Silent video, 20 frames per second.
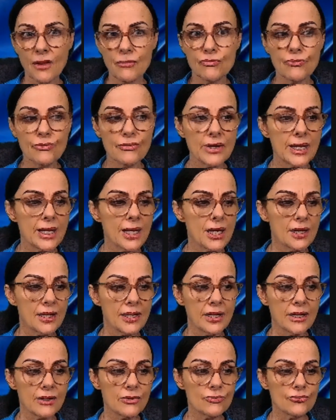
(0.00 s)

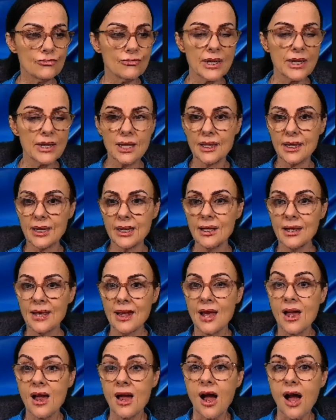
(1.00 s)
really, really
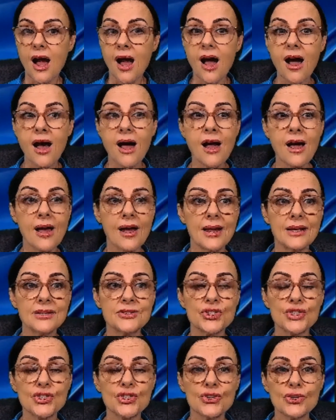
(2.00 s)
hard
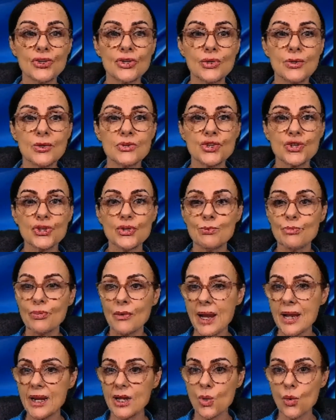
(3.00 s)
to
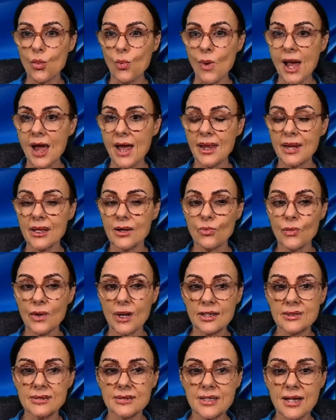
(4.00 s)
break away
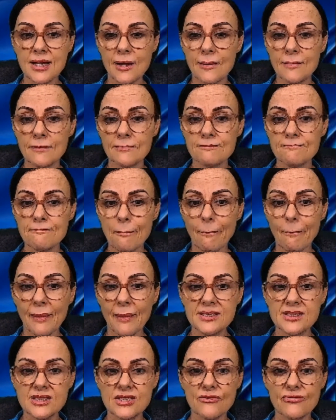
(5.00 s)
when
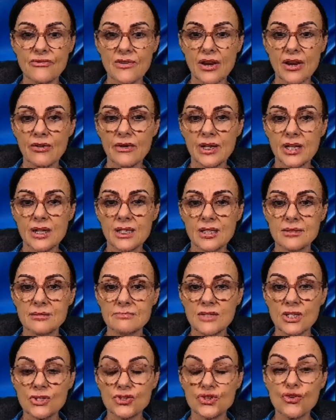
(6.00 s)
it's a
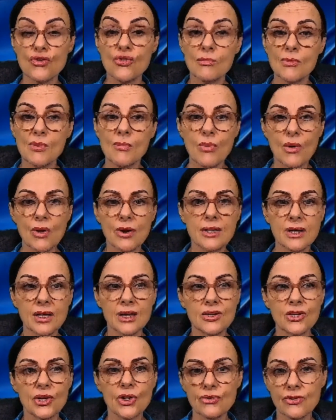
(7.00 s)
trauma
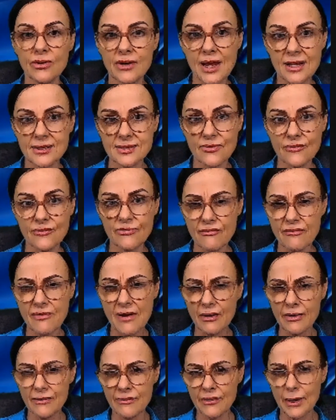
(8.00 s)
bonding, creates a
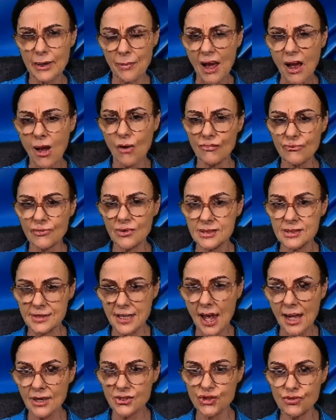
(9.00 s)
very, very powerful
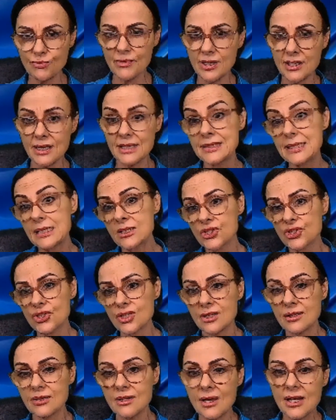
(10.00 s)
attachment,
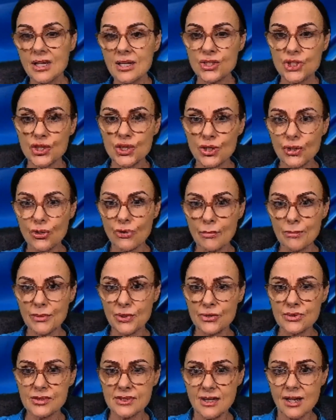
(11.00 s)
addiction to your
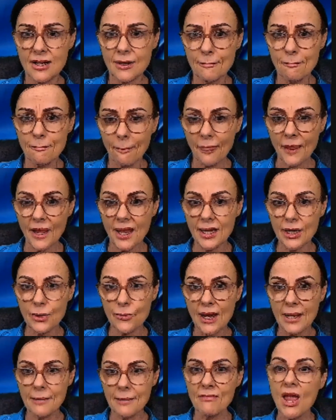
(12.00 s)
abuser.
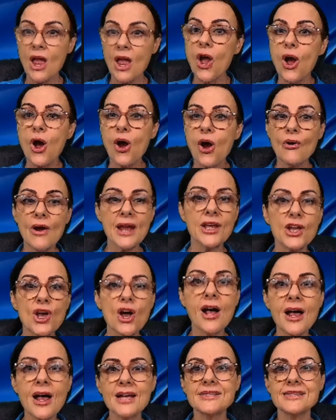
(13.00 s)
Anyway, all right,
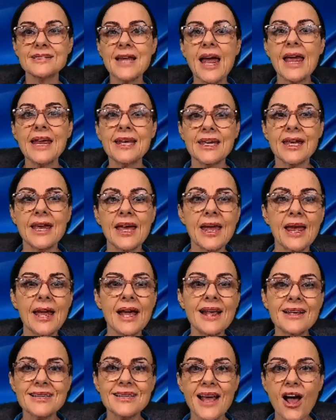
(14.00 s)
guys, take
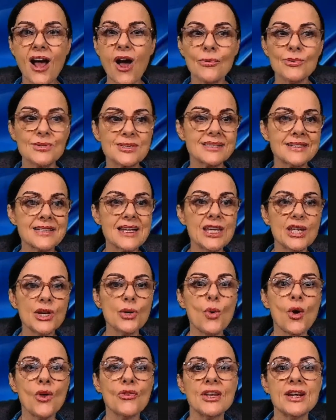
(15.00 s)
care. I will see
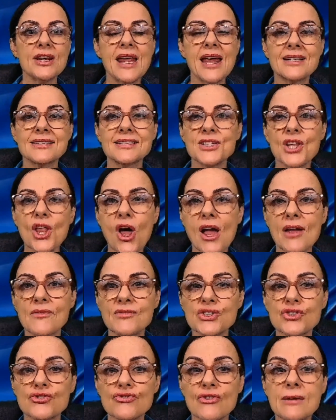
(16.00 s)
you on the next live
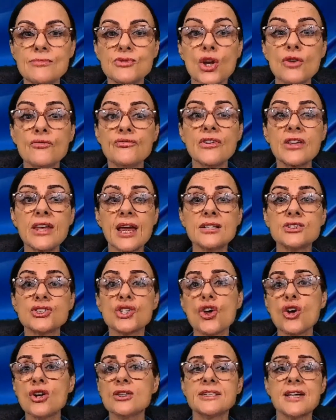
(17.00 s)
stream. Don't forget to
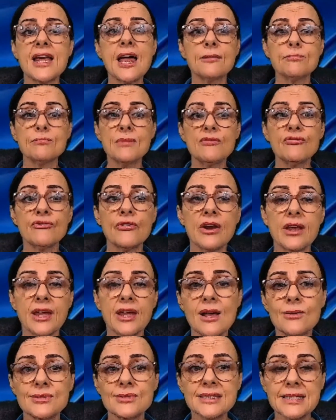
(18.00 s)
contact me for a
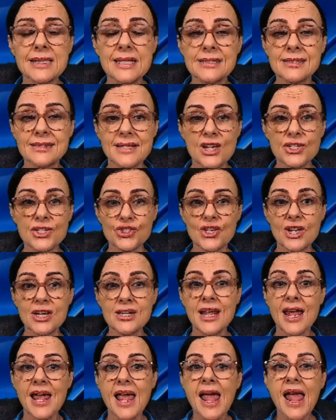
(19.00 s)
counseling
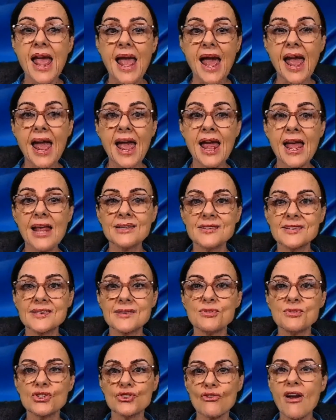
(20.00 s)
session and
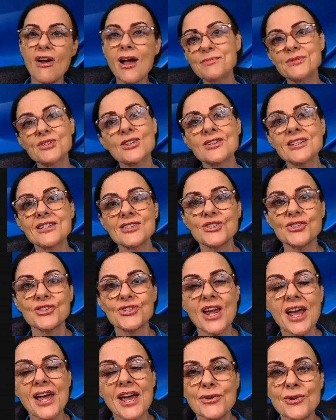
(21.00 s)
subscribe to this
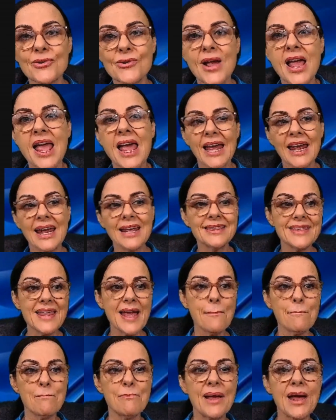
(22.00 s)
channel. Hit
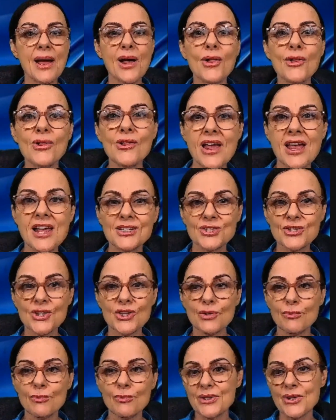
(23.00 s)
that bell so
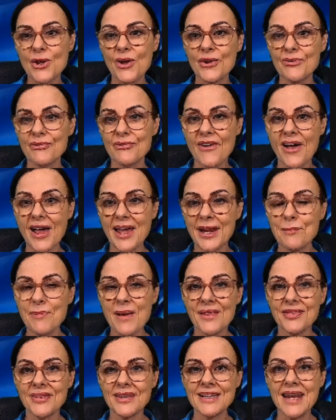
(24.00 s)
you'll be notified
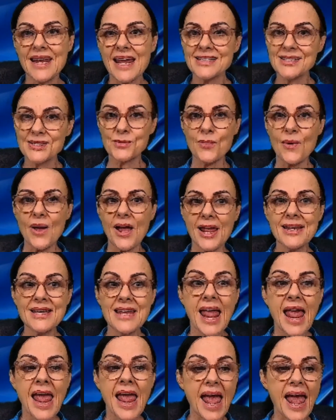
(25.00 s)
about the next one,
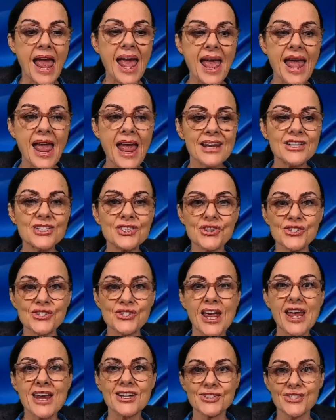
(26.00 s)
and
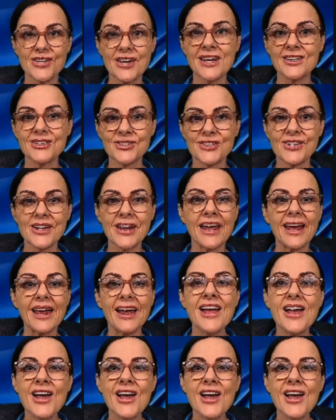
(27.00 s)
share, share, share.